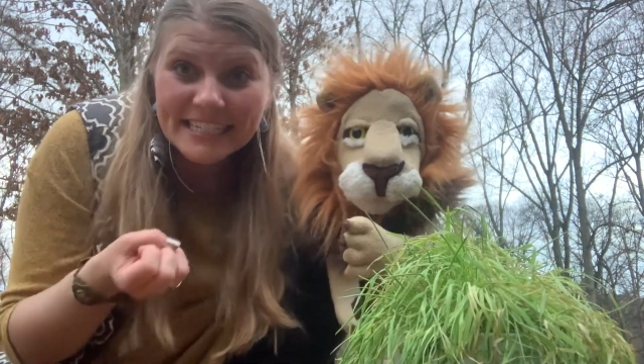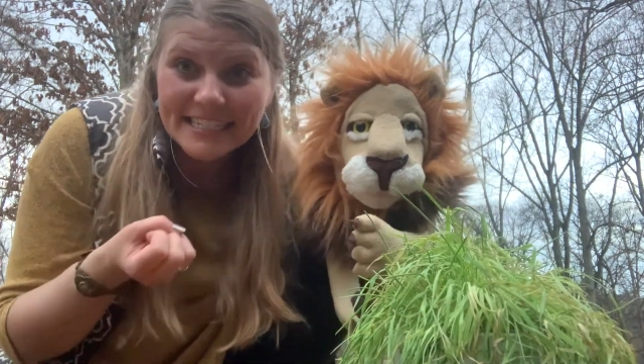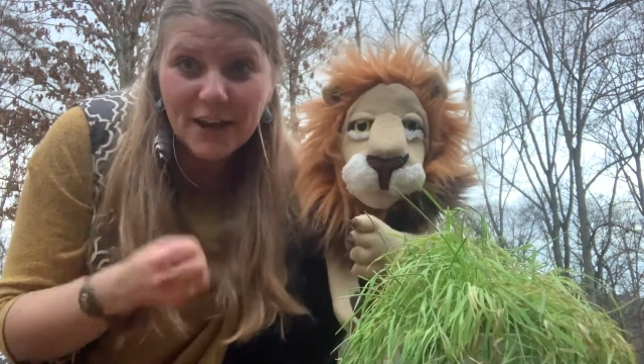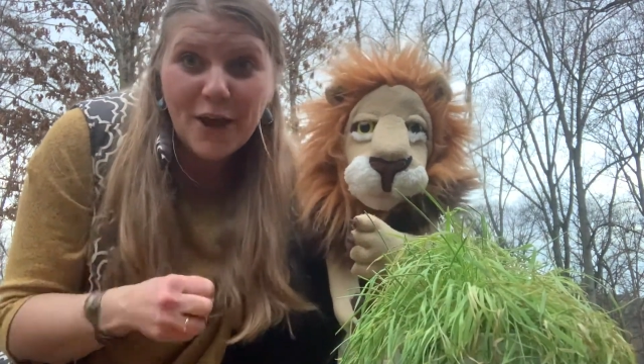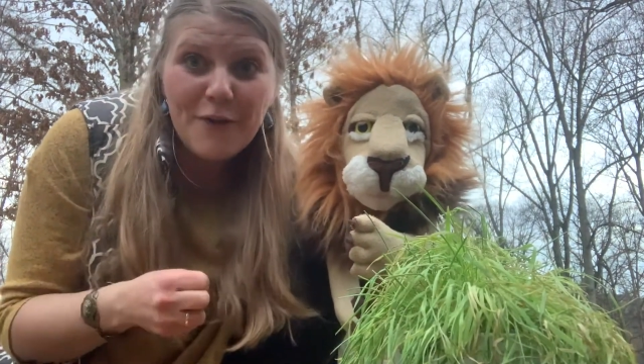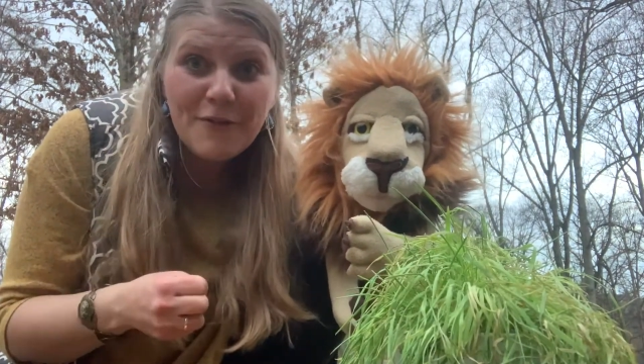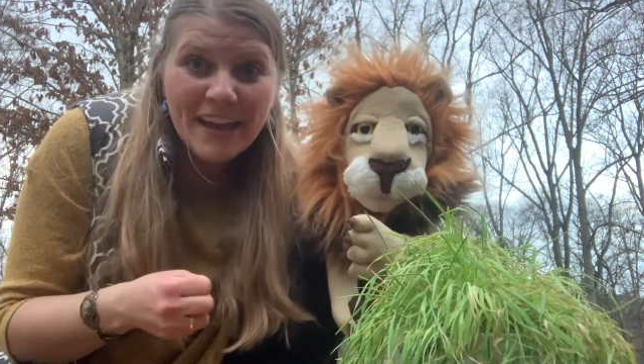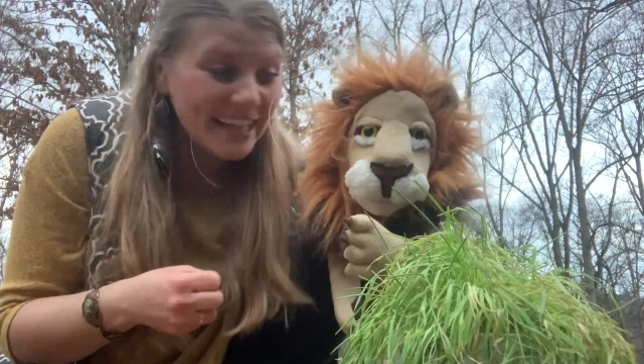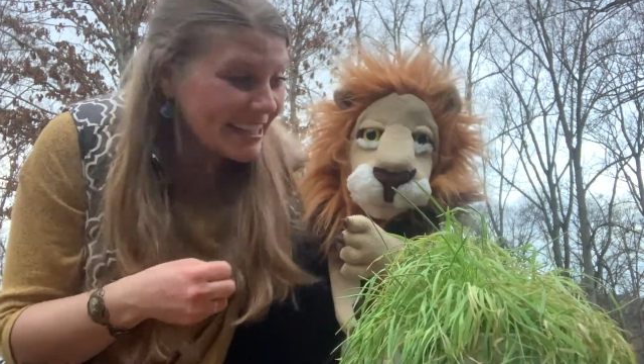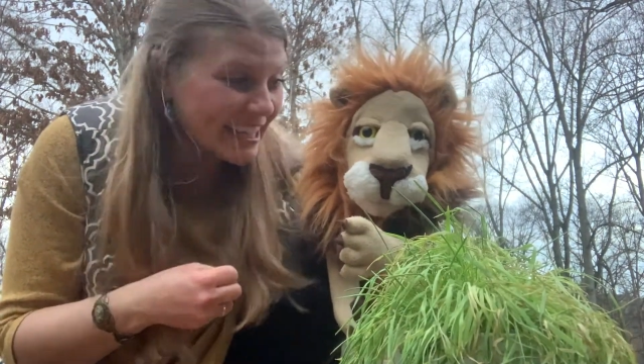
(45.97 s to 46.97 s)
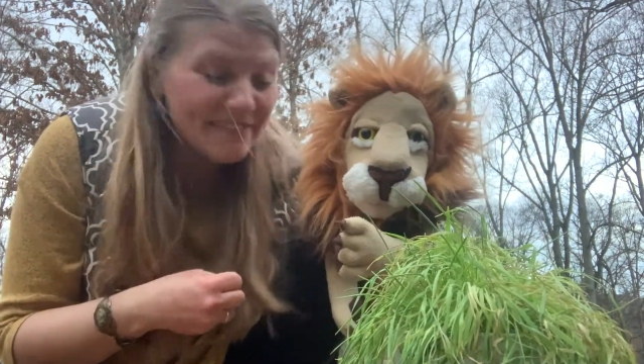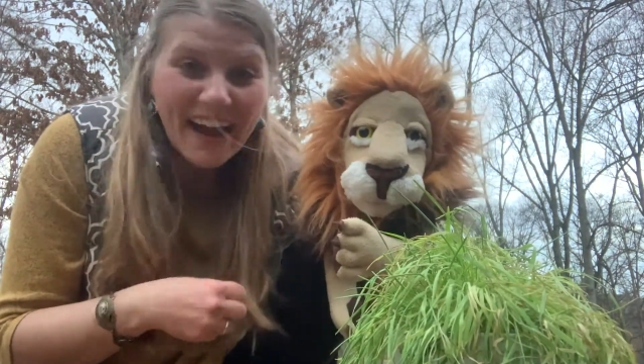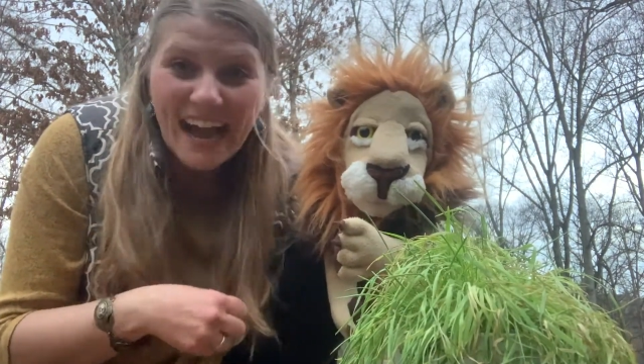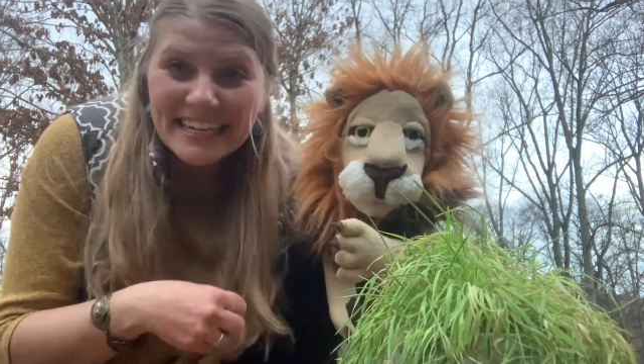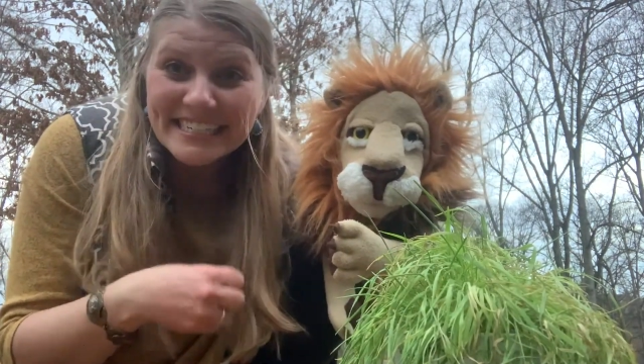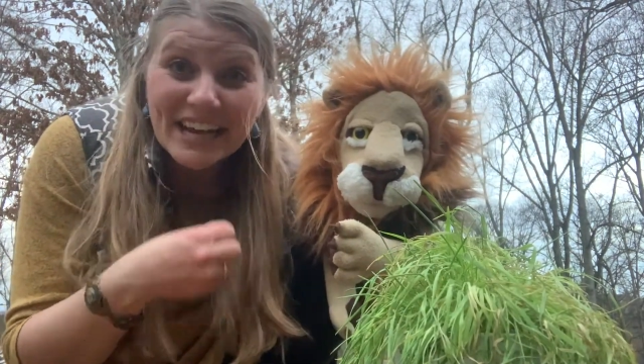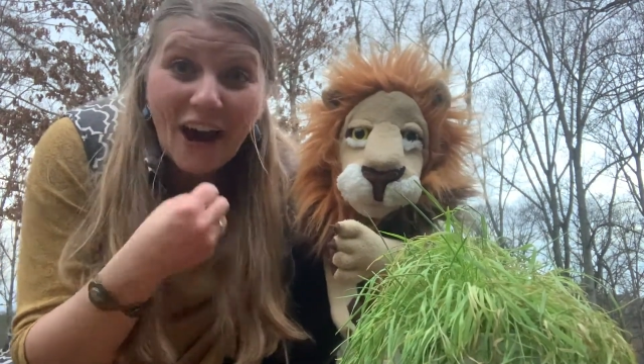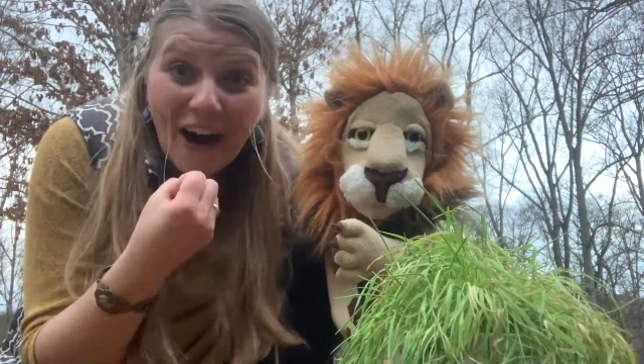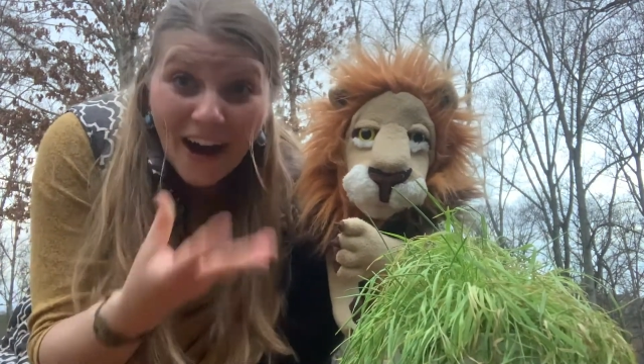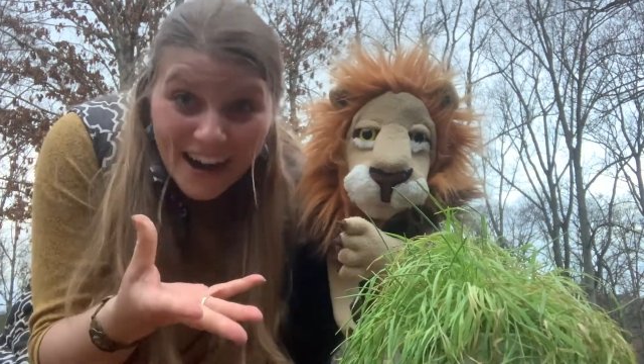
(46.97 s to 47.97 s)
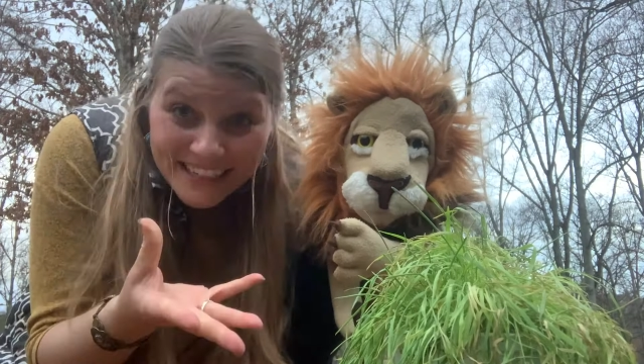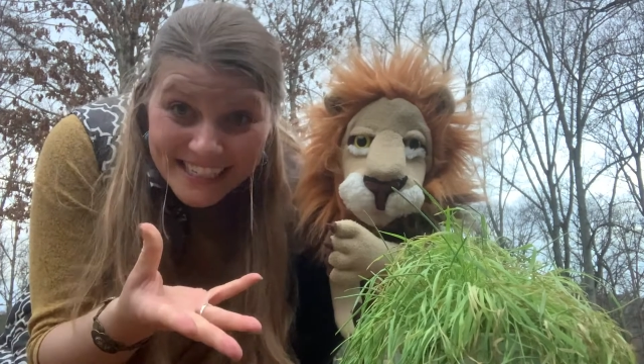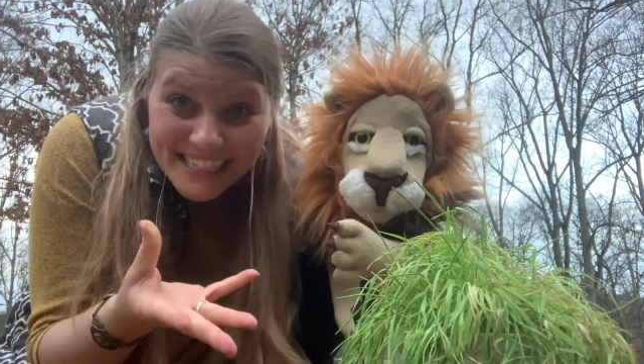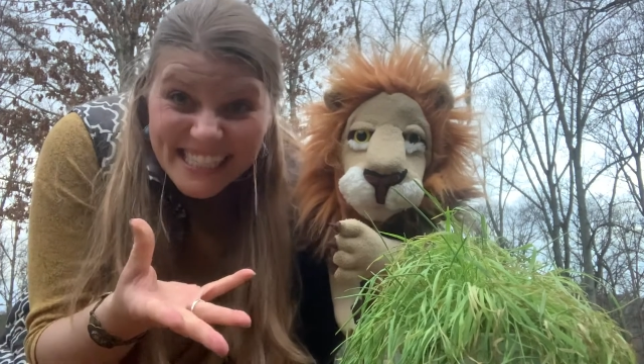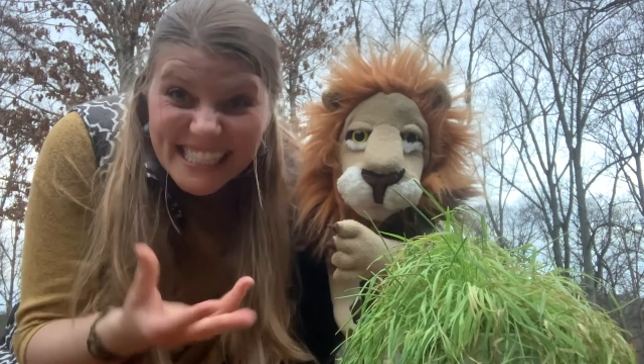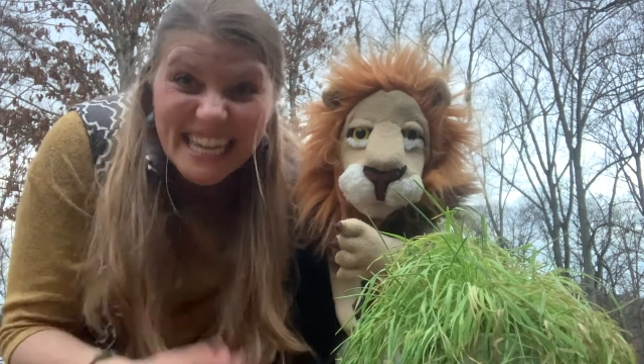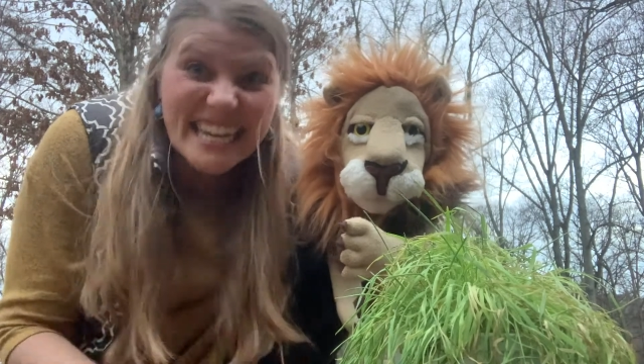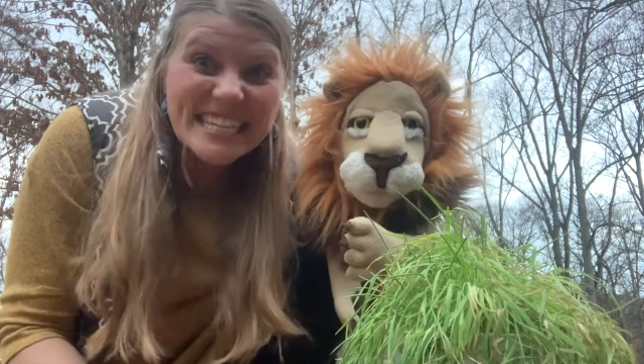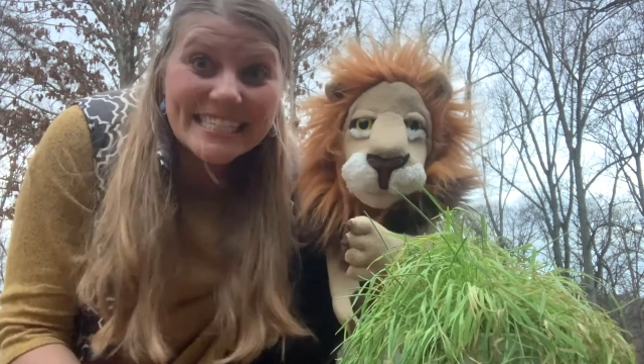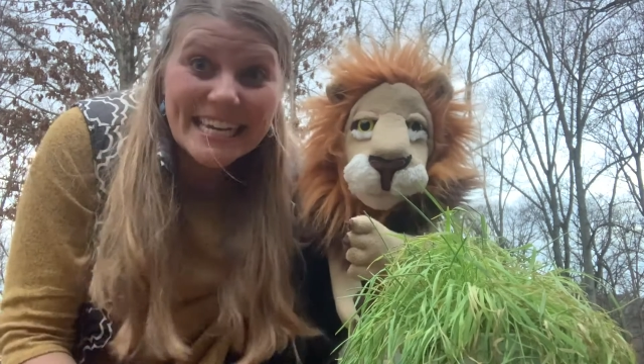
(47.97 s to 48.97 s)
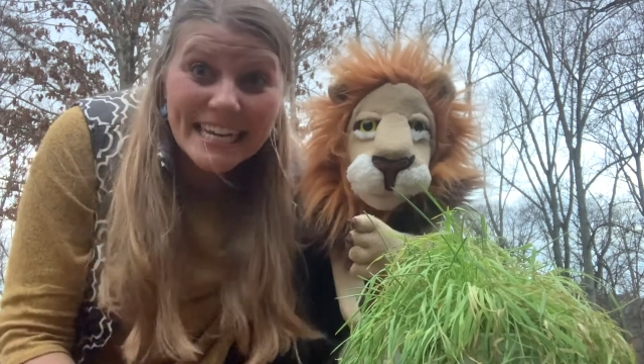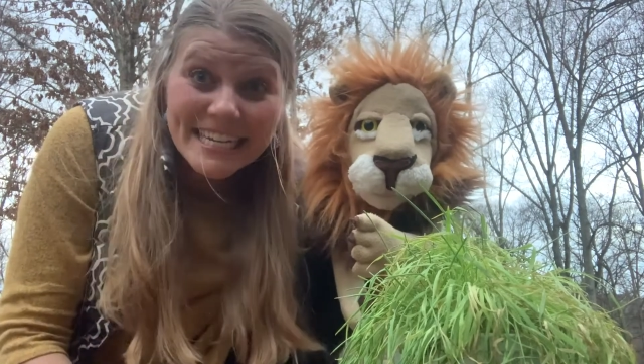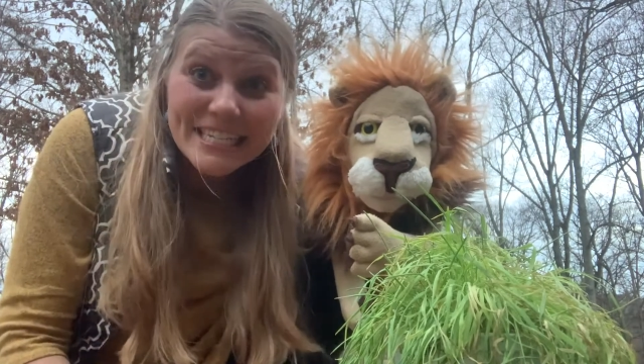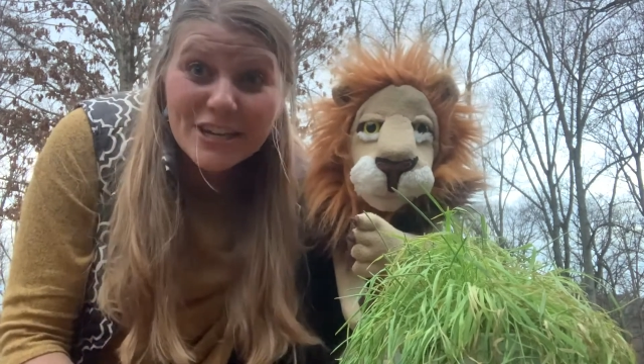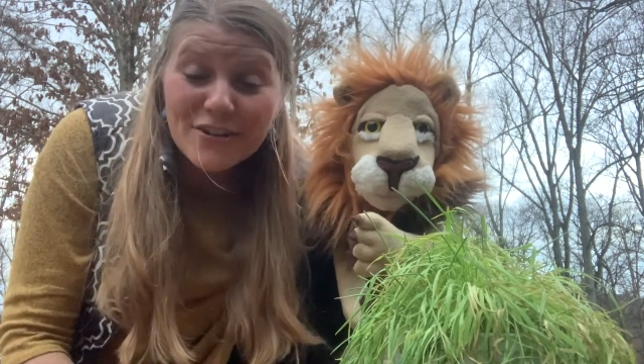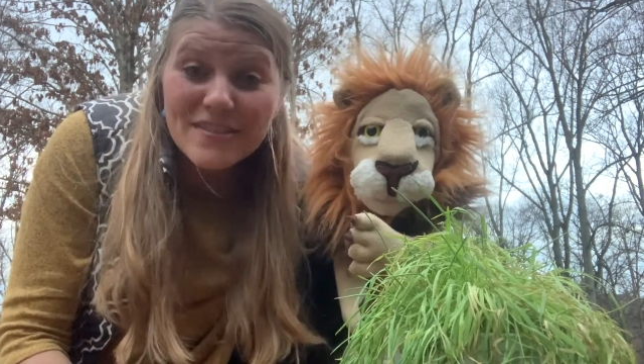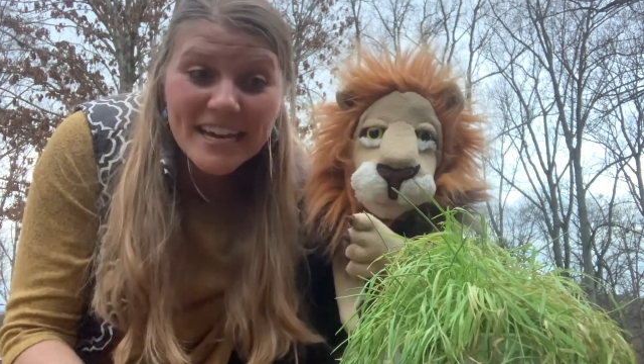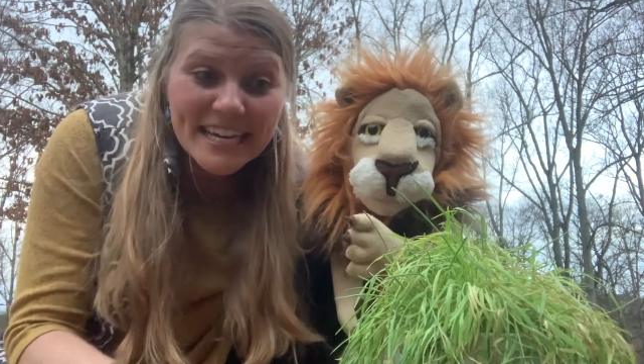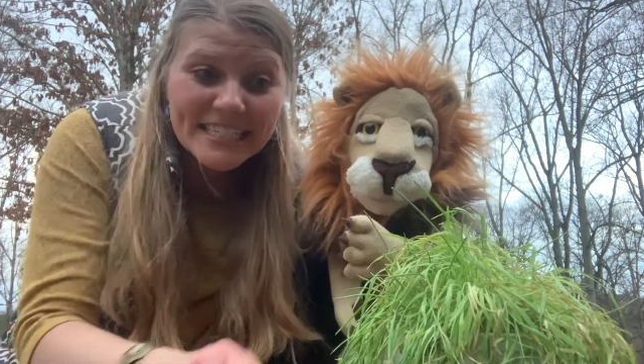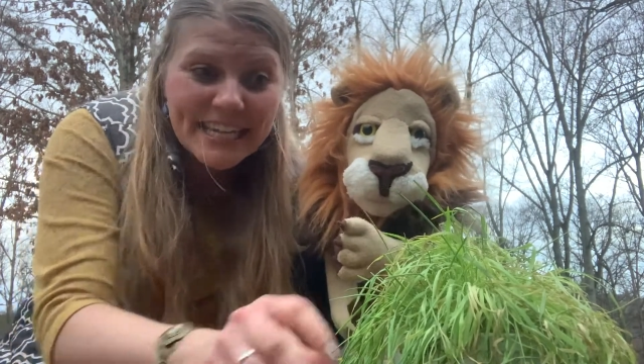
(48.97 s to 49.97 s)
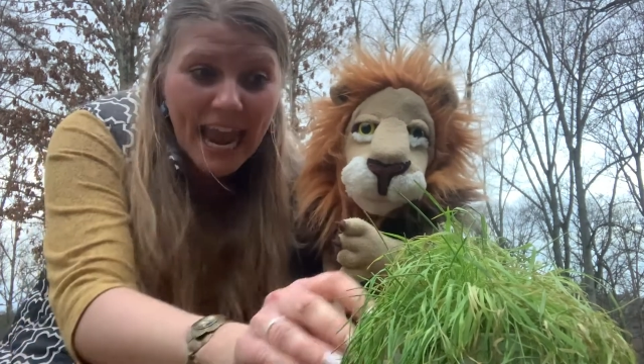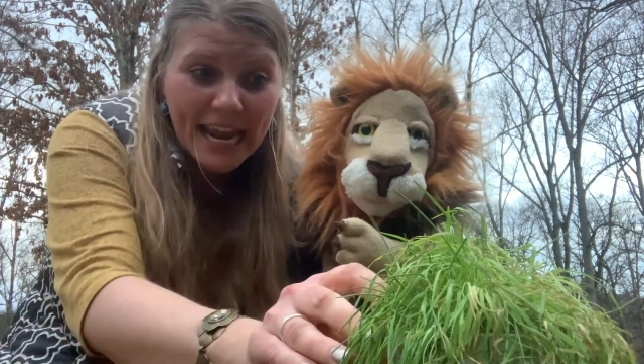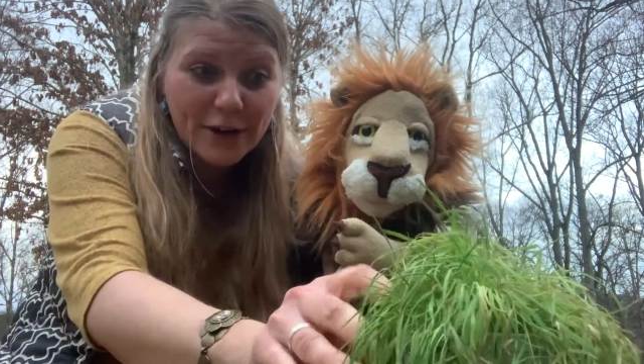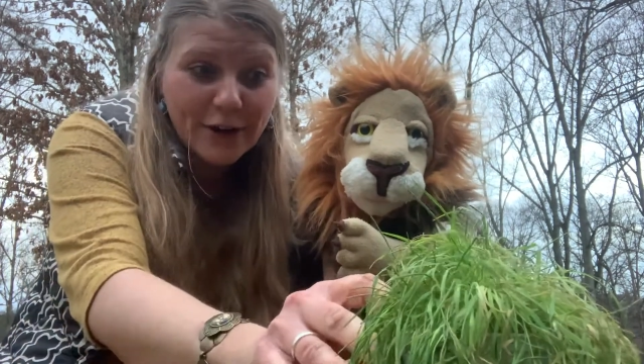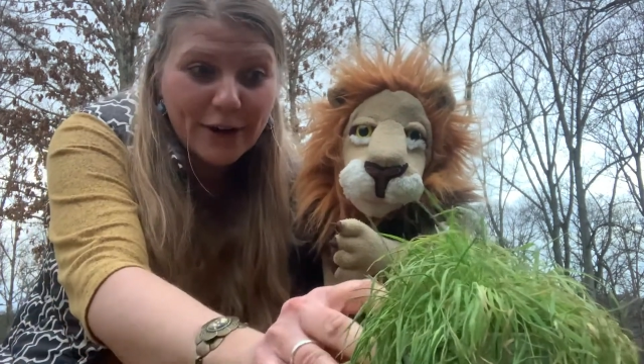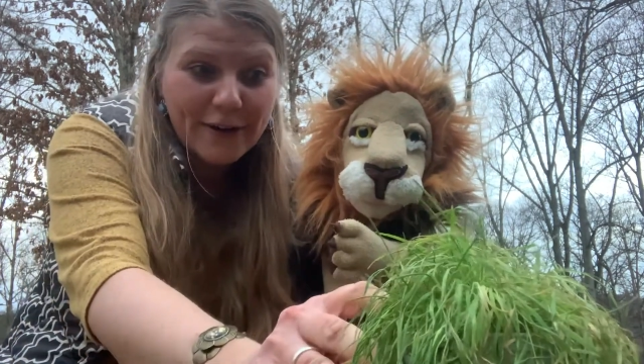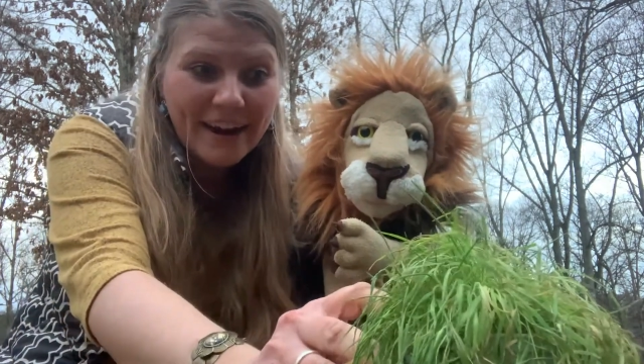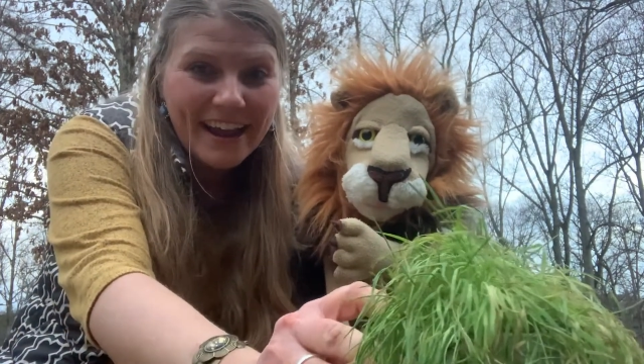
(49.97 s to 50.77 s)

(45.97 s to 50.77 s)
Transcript: So Levi tossed seeds into the container